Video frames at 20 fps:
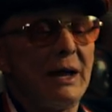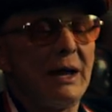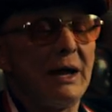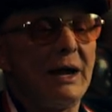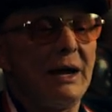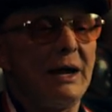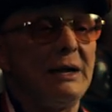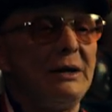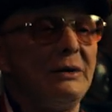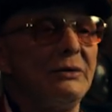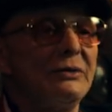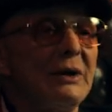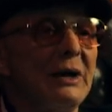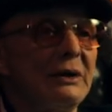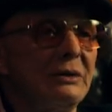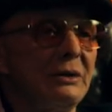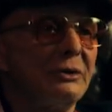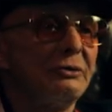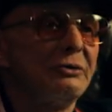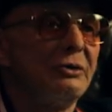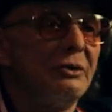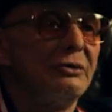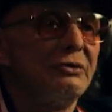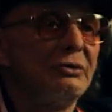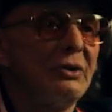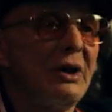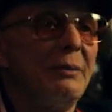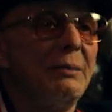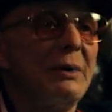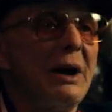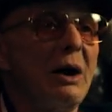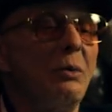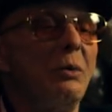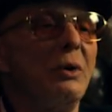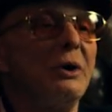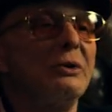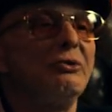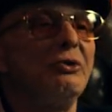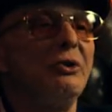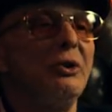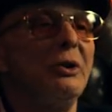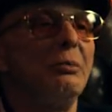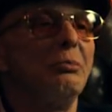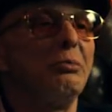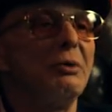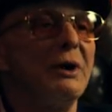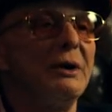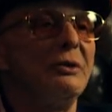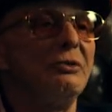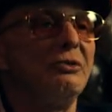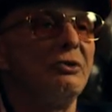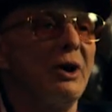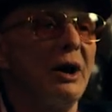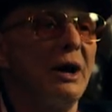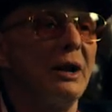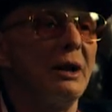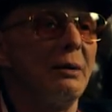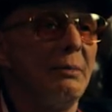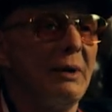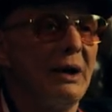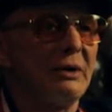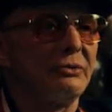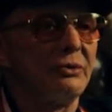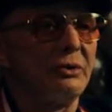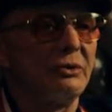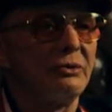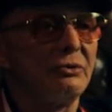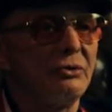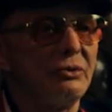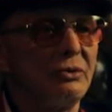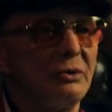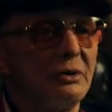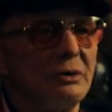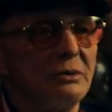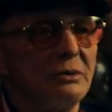And he said, Listen, Sammy, I want you to bring John a message.